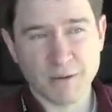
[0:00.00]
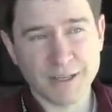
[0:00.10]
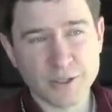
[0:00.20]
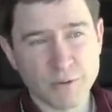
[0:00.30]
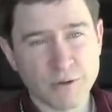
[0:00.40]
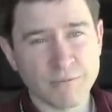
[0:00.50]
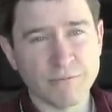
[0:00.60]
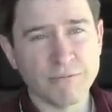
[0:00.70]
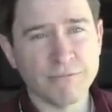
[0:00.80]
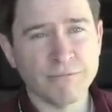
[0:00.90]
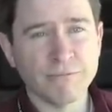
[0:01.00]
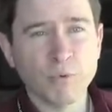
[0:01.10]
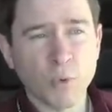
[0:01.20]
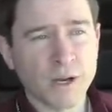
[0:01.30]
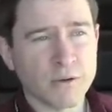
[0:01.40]
I think we had
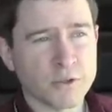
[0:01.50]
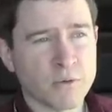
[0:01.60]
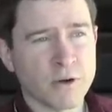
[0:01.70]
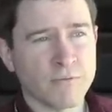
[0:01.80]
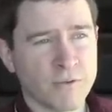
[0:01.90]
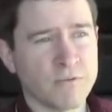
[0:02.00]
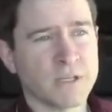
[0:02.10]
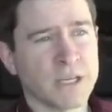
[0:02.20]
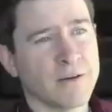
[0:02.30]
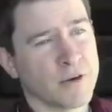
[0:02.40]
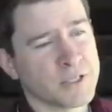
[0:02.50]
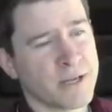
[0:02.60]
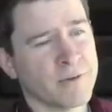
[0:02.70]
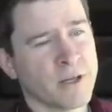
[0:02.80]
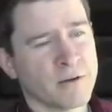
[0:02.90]
240 or 250 of our
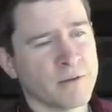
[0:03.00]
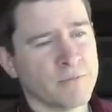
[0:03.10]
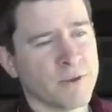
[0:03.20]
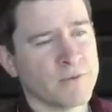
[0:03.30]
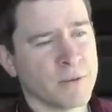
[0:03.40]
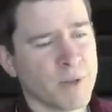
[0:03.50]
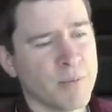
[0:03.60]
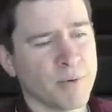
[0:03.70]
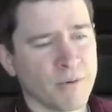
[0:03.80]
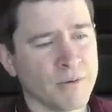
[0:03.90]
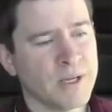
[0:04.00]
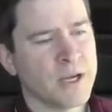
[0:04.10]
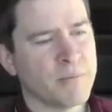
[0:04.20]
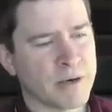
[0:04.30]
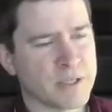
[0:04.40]
750 people
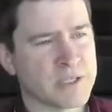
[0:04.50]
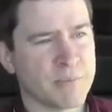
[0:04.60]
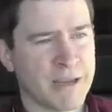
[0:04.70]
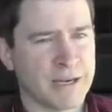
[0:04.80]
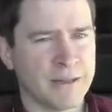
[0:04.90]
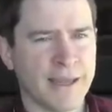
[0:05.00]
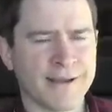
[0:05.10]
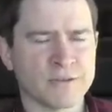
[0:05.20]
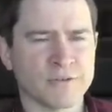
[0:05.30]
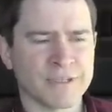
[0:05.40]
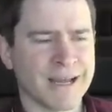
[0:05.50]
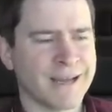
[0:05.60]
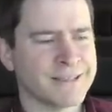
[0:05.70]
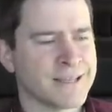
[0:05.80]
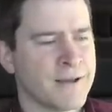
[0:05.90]
participate in the
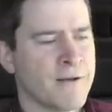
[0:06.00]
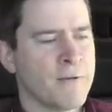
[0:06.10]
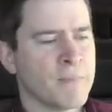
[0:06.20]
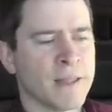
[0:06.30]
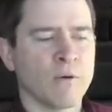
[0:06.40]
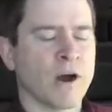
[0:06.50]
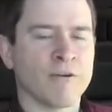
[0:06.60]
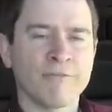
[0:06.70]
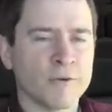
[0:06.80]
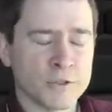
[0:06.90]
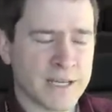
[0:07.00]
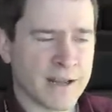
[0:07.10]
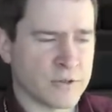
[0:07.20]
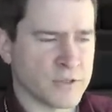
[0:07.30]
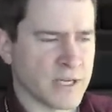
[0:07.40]
exercise. Our first
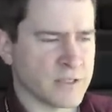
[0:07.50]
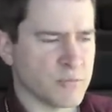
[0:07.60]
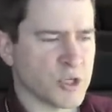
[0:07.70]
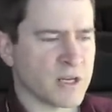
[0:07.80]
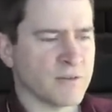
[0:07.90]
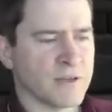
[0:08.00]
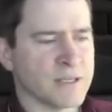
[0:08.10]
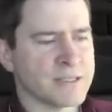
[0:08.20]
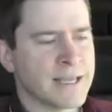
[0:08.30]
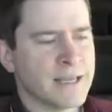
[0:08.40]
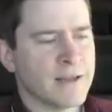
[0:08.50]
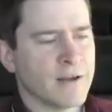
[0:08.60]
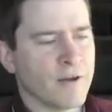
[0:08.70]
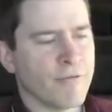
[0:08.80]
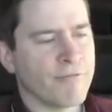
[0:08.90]
exercise objective is
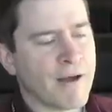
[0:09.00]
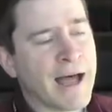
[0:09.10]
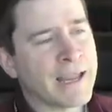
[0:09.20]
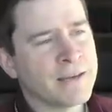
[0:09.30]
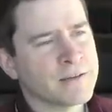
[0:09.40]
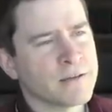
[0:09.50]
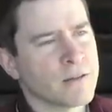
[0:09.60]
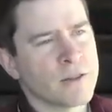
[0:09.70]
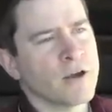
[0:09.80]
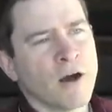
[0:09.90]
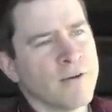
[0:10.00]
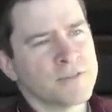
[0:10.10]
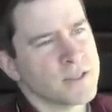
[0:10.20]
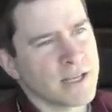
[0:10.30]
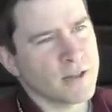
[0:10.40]
find the
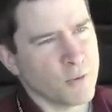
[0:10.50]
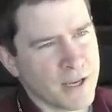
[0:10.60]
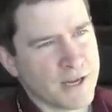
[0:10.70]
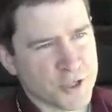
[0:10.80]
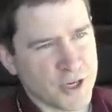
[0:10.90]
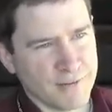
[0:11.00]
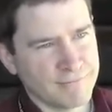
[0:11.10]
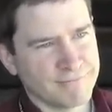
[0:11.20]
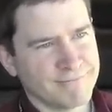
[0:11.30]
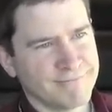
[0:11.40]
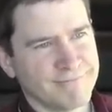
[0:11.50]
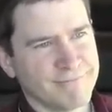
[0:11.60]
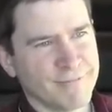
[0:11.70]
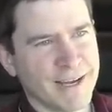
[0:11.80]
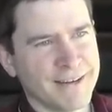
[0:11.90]
off-site location,
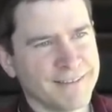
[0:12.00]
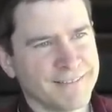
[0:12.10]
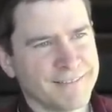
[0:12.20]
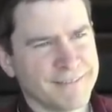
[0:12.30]
right?